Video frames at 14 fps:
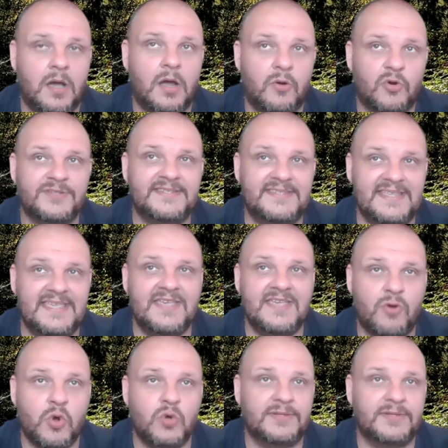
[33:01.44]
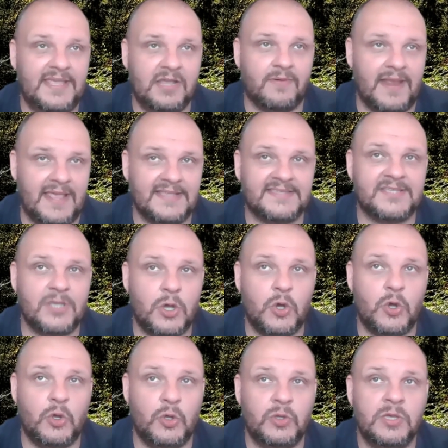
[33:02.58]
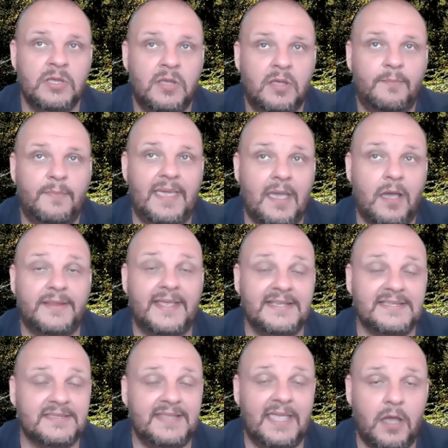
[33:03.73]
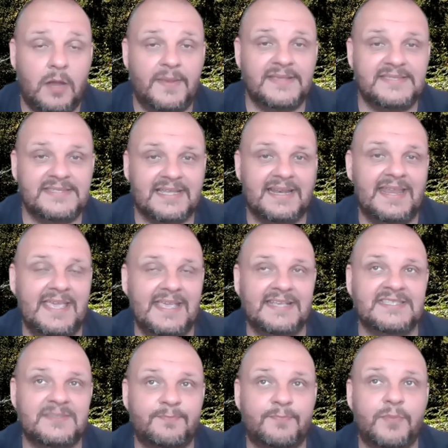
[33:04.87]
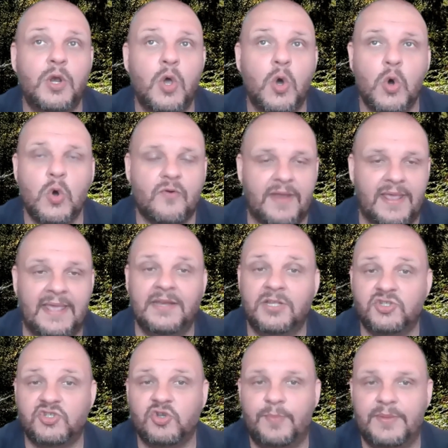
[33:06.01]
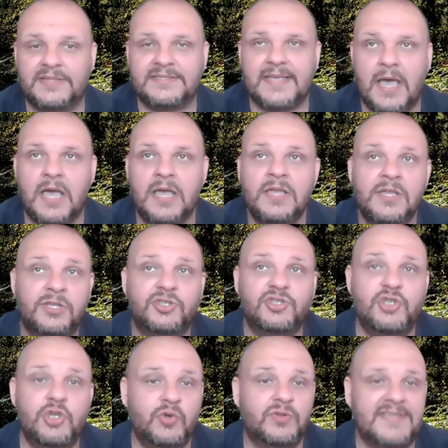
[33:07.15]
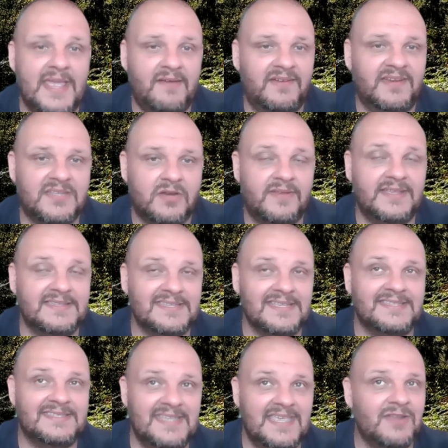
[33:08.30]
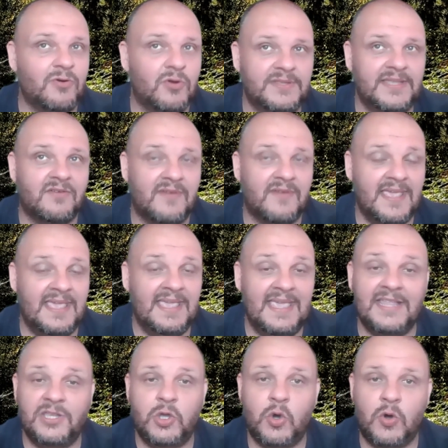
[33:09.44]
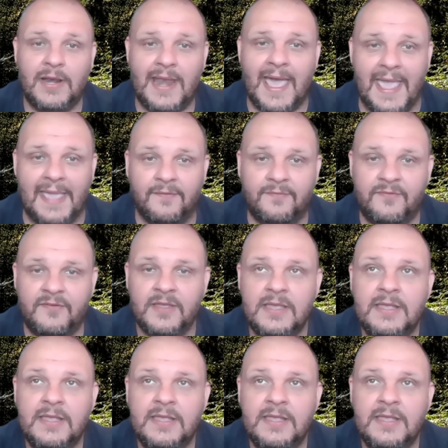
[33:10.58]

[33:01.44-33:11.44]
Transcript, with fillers: are on zero degree. So they are, they, they are basically exploring Jupiter, new territories, zero degree in your life.